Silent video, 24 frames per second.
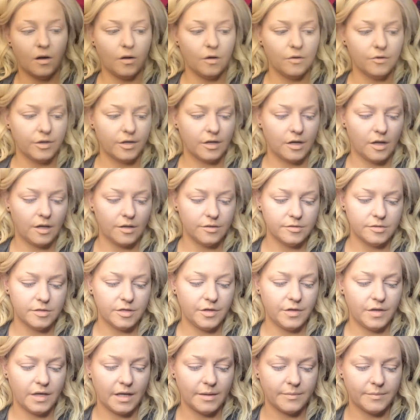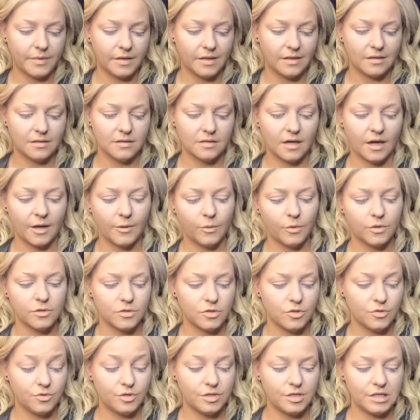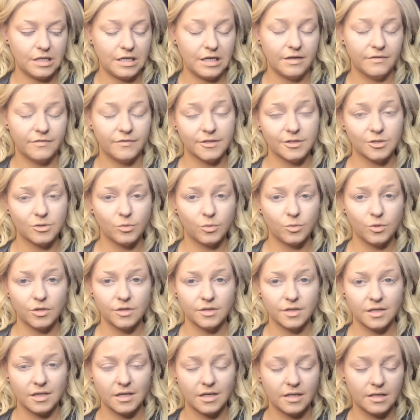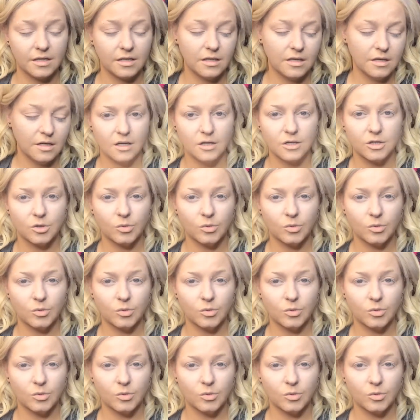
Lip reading: all the colors you get, but I want to see if it's worth it.